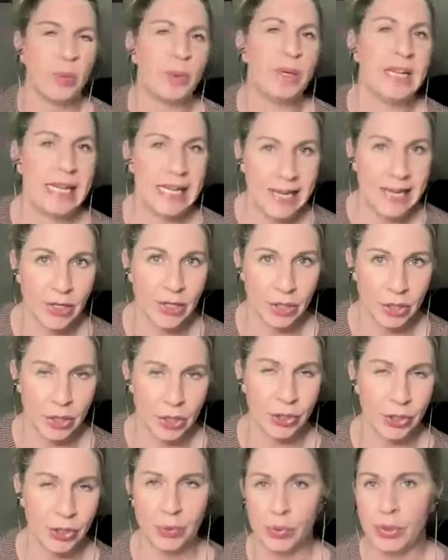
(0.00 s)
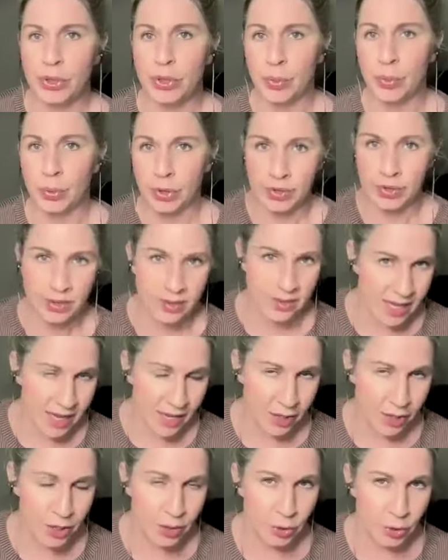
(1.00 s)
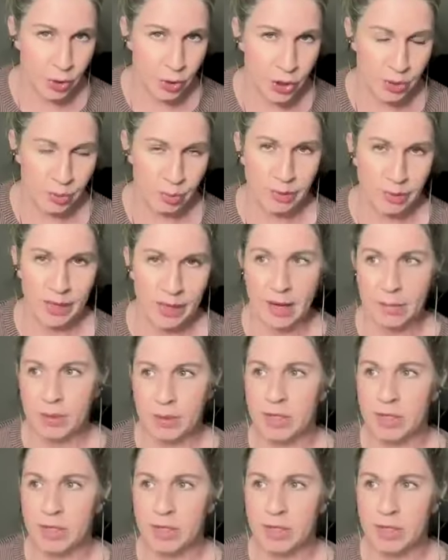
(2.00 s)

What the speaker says: adhere to your said nutrition plan,